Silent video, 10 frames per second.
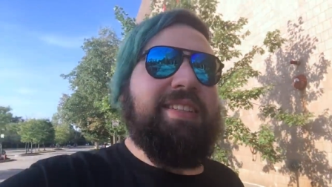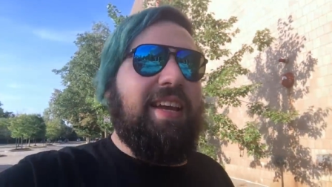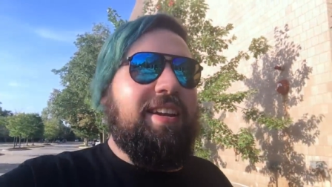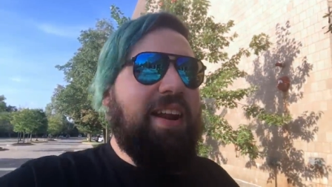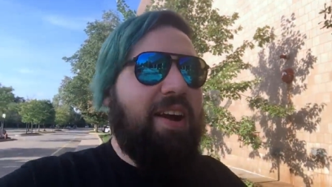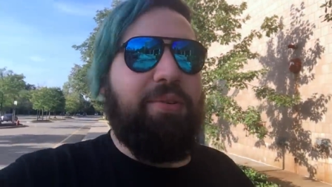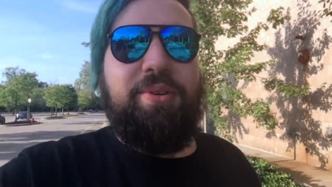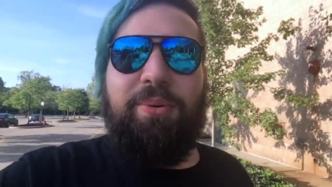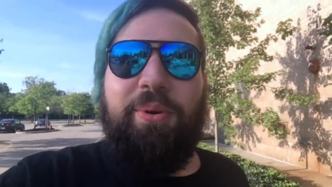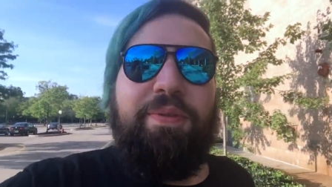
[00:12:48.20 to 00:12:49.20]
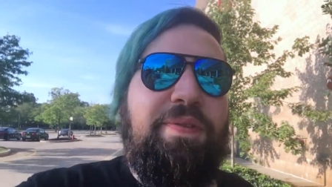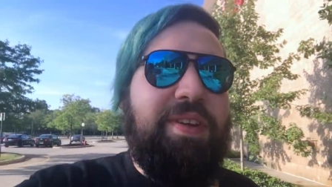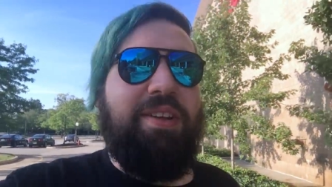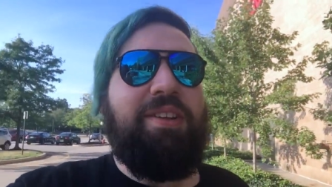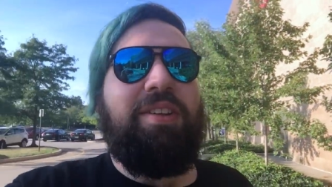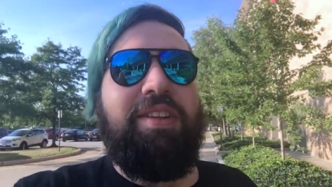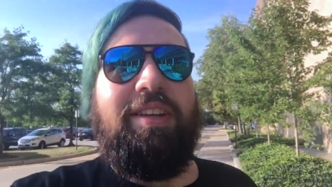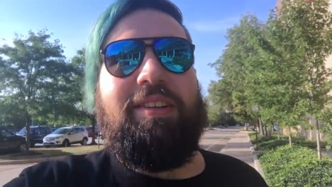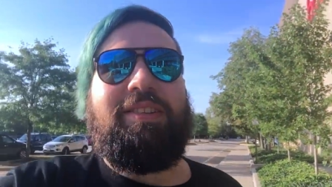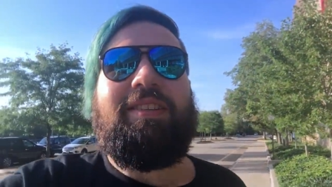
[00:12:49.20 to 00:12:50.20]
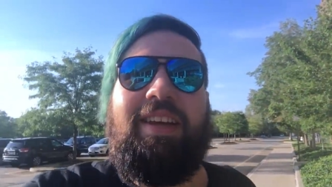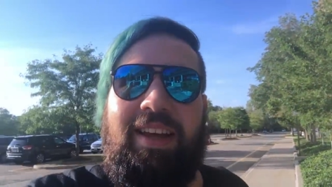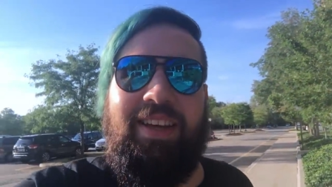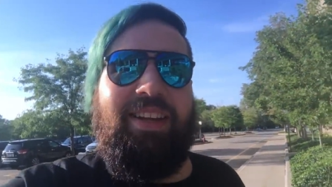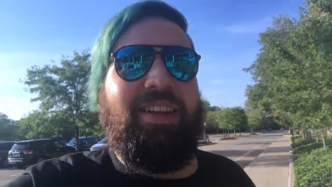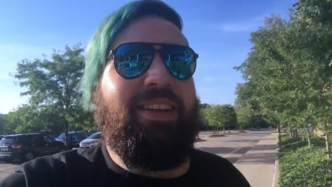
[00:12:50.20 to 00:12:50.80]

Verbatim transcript: it's got an outdoor feel on the inside.